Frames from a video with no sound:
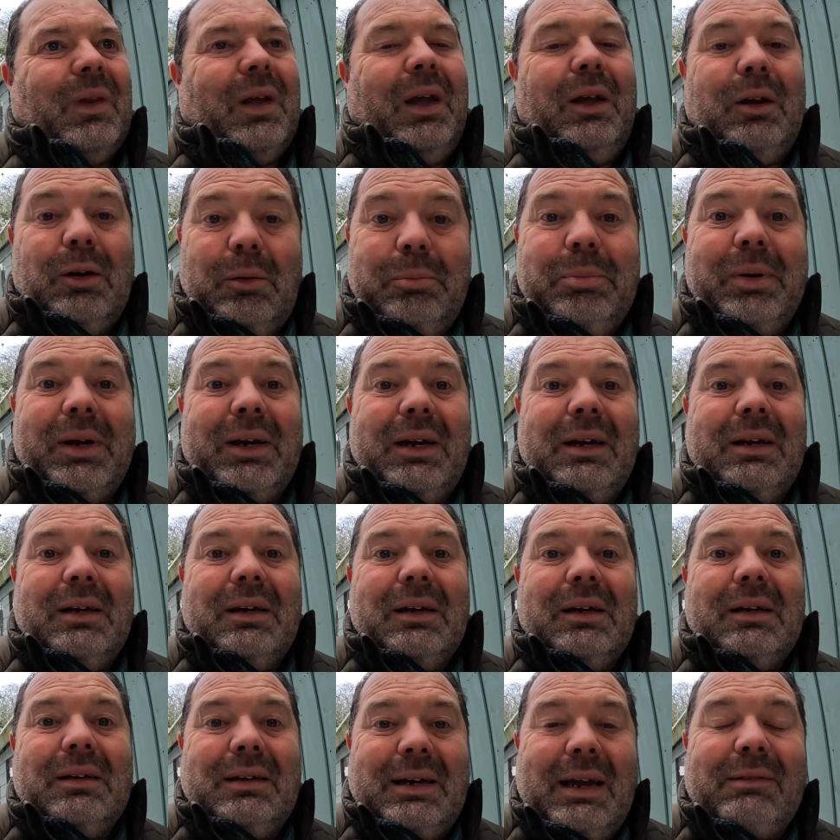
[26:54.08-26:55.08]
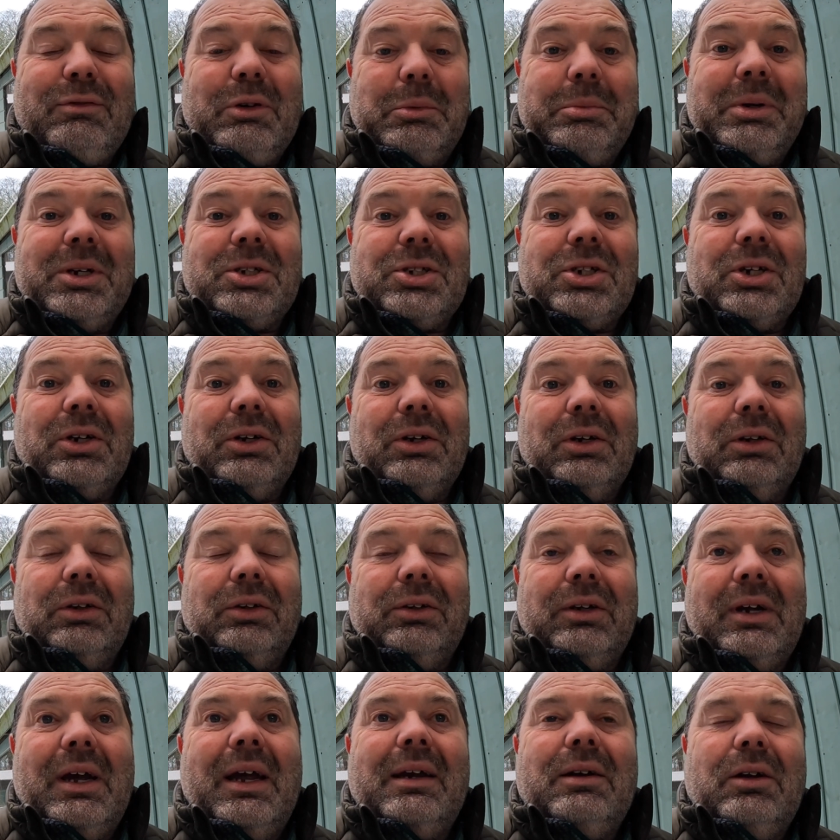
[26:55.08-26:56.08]
It'll be never be
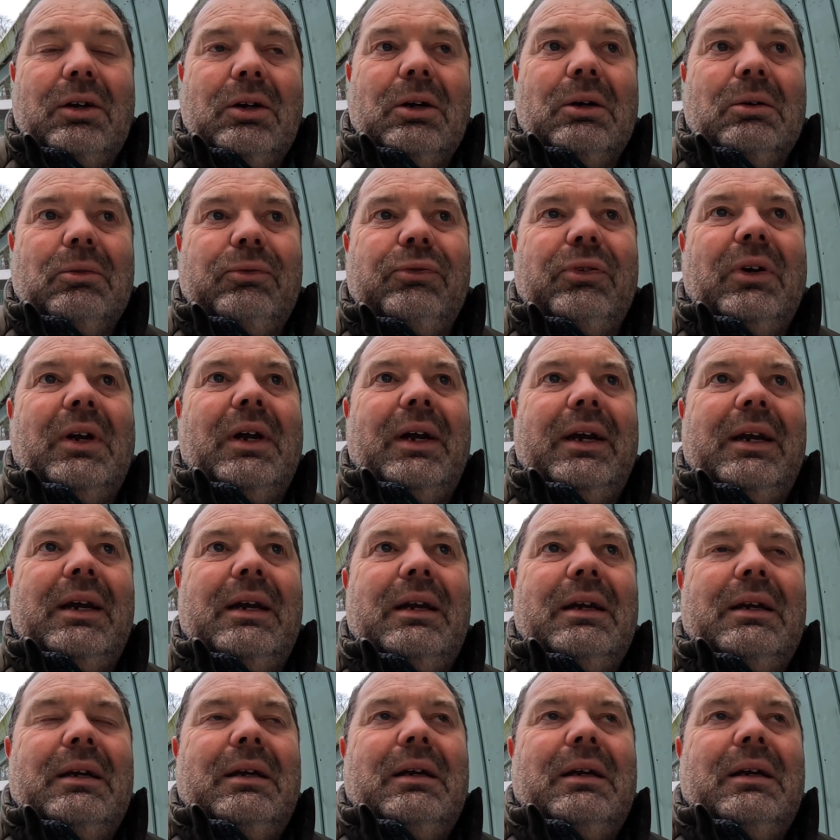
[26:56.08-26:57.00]
sold, and hopefully